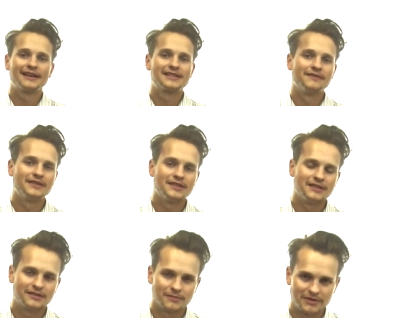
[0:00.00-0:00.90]

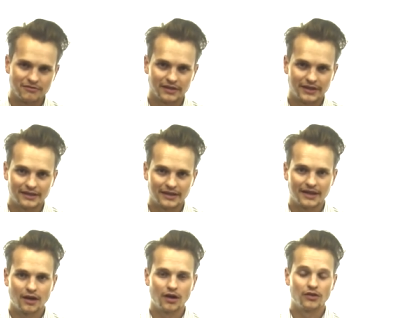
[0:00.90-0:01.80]
activity to be running
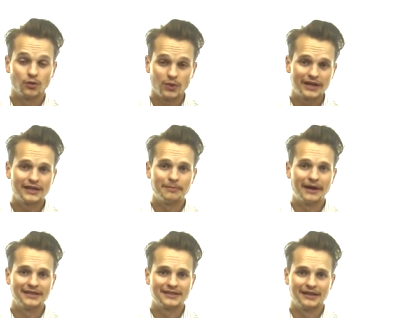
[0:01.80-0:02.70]
on a weekly
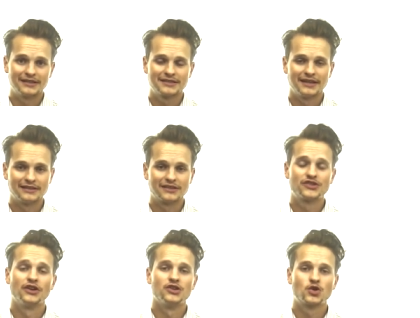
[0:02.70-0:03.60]
basis is a
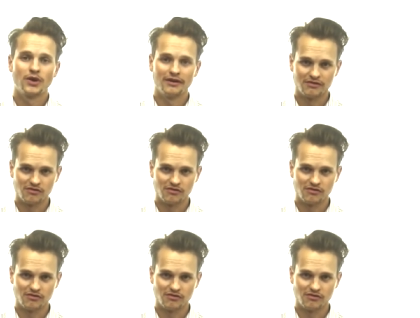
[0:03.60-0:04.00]
search query